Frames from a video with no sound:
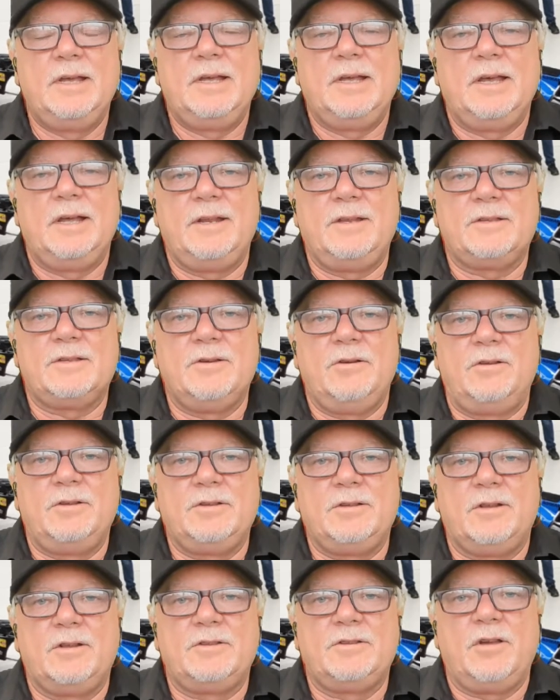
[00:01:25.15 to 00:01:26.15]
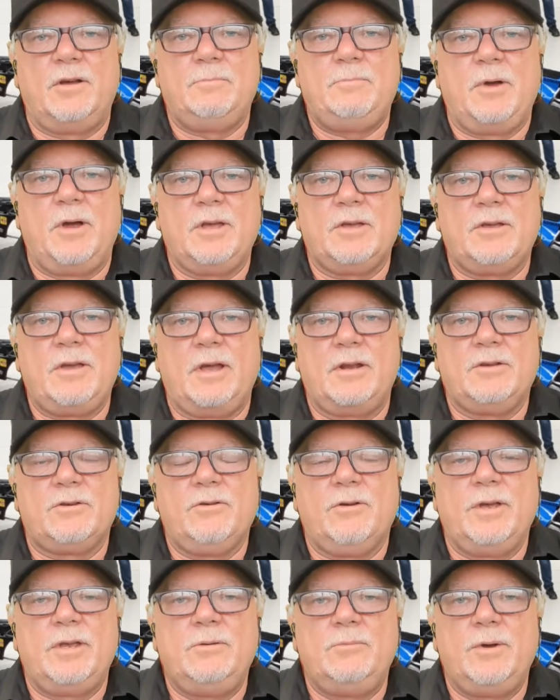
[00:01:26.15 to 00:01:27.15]
and he's gone to the top bike
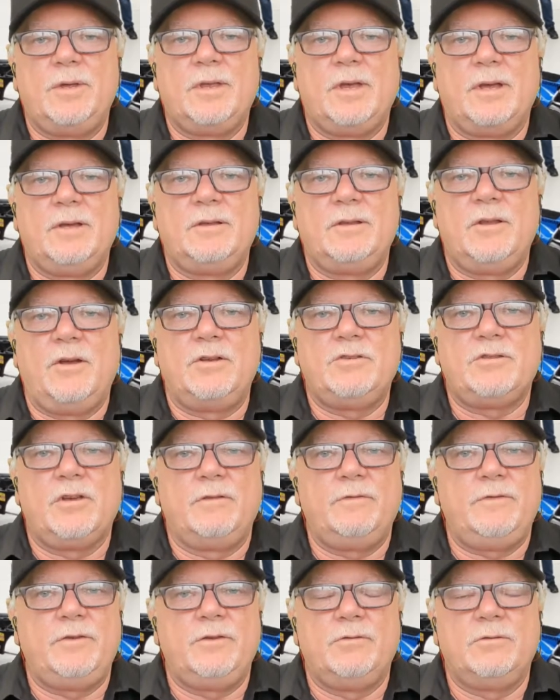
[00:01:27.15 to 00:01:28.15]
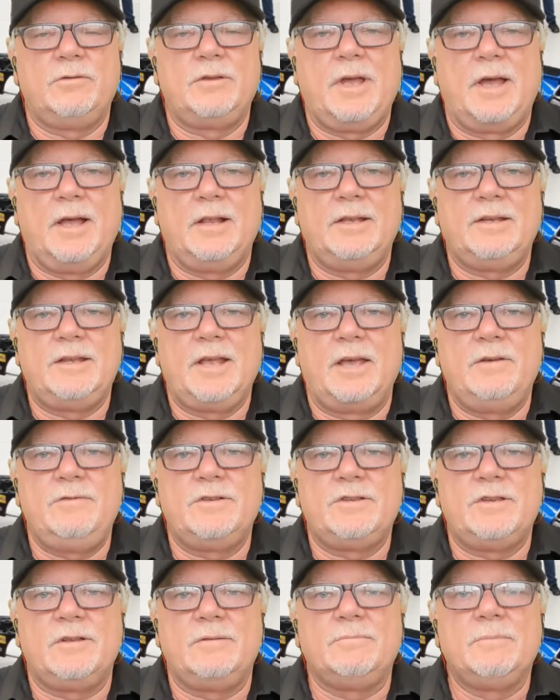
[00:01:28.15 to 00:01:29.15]
category with a nitro-fueled Harley
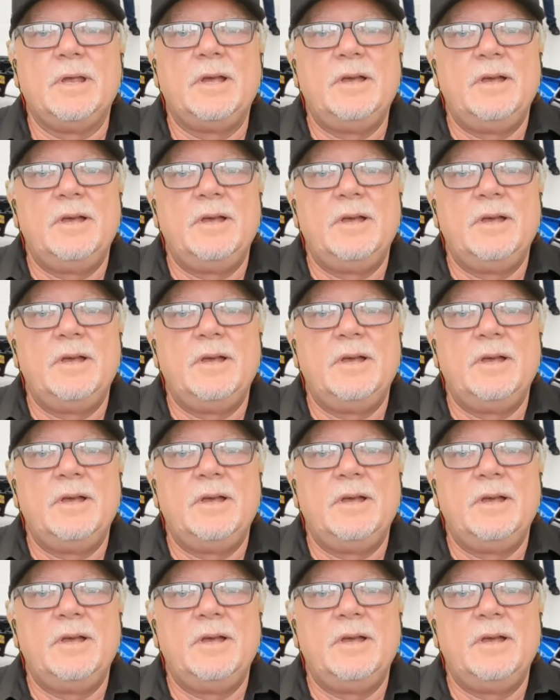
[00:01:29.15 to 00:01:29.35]
Davidson.